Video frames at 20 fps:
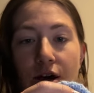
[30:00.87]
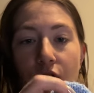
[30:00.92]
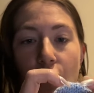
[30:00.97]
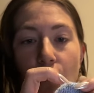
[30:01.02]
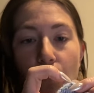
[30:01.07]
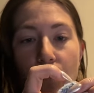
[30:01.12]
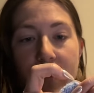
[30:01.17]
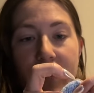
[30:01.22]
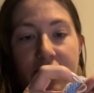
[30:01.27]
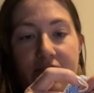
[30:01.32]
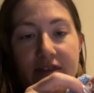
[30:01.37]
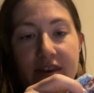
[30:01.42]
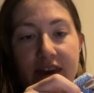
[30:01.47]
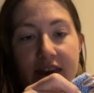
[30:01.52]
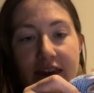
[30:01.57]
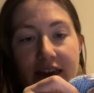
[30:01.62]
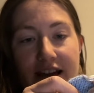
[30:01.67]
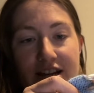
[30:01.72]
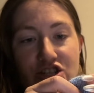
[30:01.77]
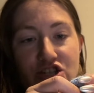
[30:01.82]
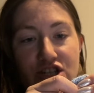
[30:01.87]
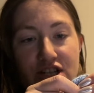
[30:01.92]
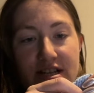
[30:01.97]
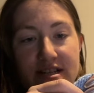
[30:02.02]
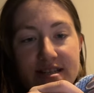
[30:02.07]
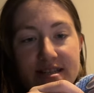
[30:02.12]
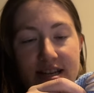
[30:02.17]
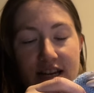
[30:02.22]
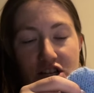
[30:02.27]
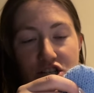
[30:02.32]
with the Kitchener
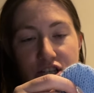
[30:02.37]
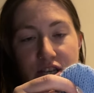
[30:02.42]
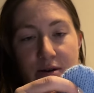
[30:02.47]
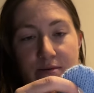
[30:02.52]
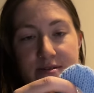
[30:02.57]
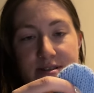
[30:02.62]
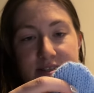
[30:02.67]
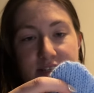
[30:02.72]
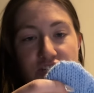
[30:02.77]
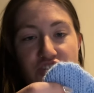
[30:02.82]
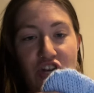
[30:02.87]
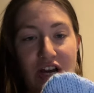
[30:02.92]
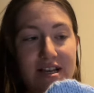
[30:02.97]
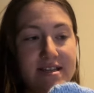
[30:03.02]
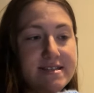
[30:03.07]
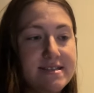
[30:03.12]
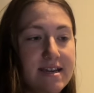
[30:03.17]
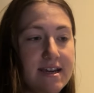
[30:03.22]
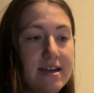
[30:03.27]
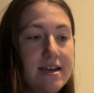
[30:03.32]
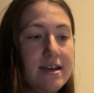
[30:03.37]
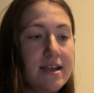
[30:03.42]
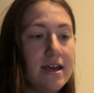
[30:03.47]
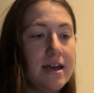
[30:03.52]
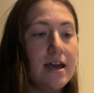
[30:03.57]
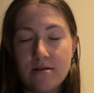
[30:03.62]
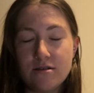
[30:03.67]
stitch that was suggested.